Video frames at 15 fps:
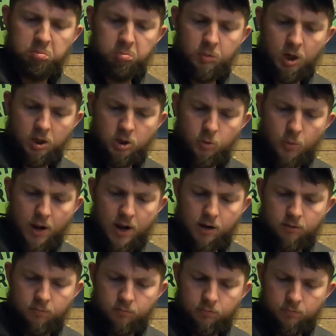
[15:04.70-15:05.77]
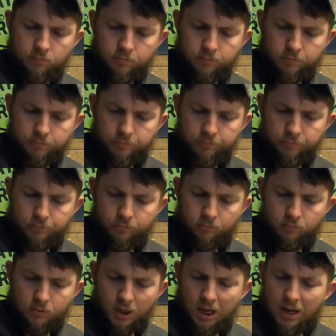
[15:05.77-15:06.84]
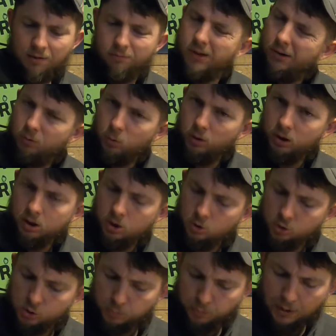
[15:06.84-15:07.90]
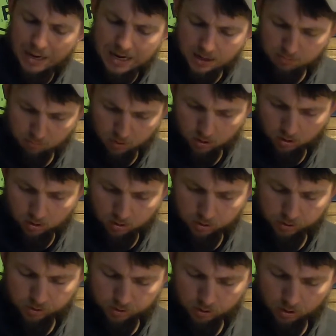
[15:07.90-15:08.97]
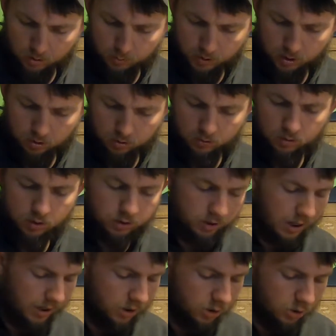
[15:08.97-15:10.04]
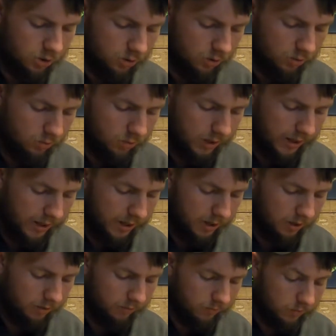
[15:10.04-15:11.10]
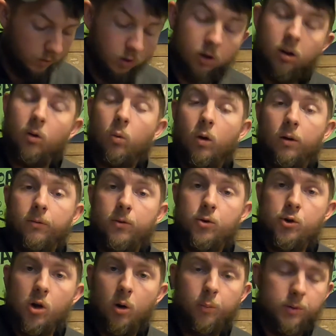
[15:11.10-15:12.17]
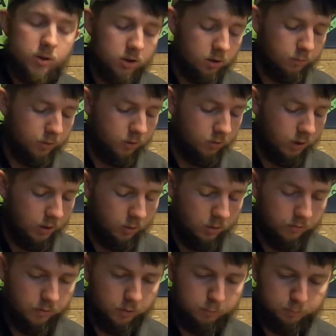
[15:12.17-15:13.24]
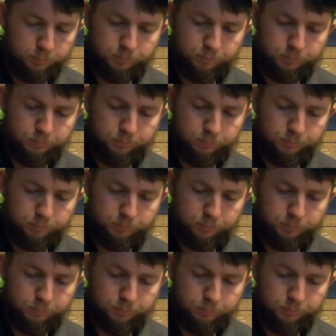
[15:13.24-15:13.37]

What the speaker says: Not too bad. Never really used paint markers on my lures. I do have quite a few Sharpies in the boat, however.